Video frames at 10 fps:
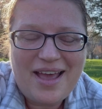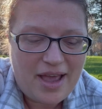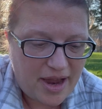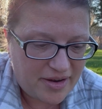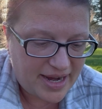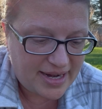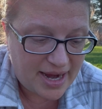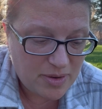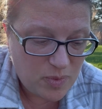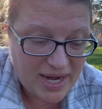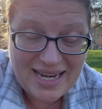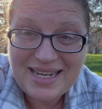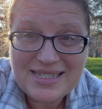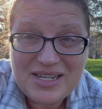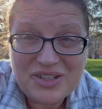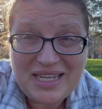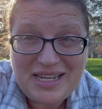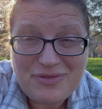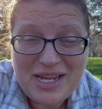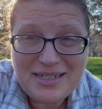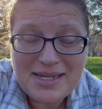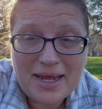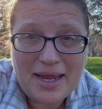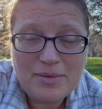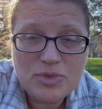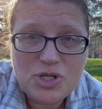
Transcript: All right, I am waiting until evening time